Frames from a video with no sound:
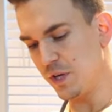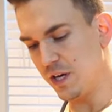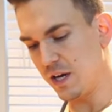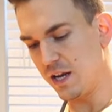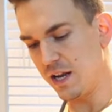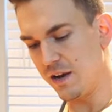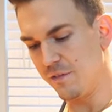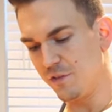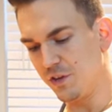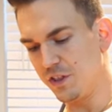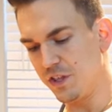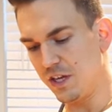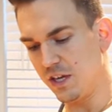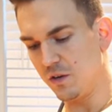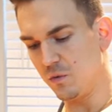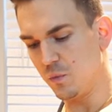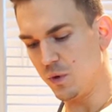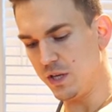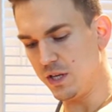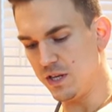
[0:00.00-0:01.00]
we got
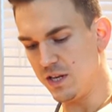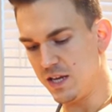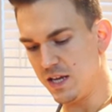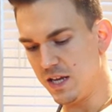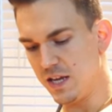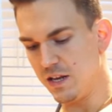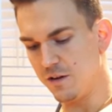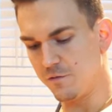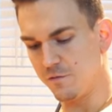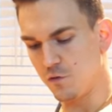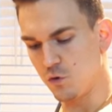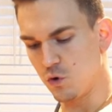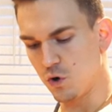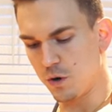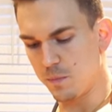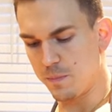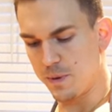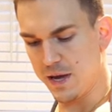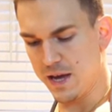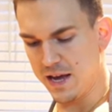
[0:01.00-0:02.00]
everything we need
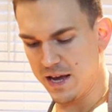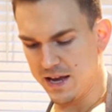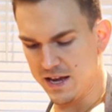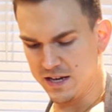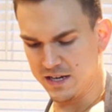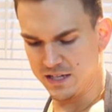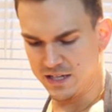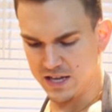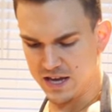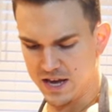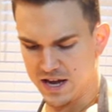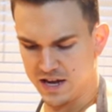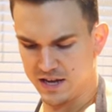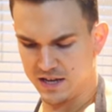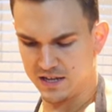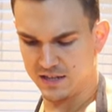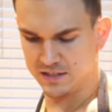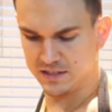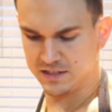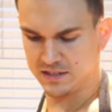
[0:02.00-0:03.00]
for
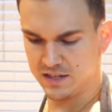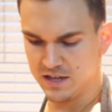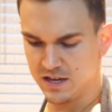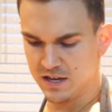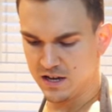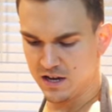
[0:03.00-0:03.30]
pancakes.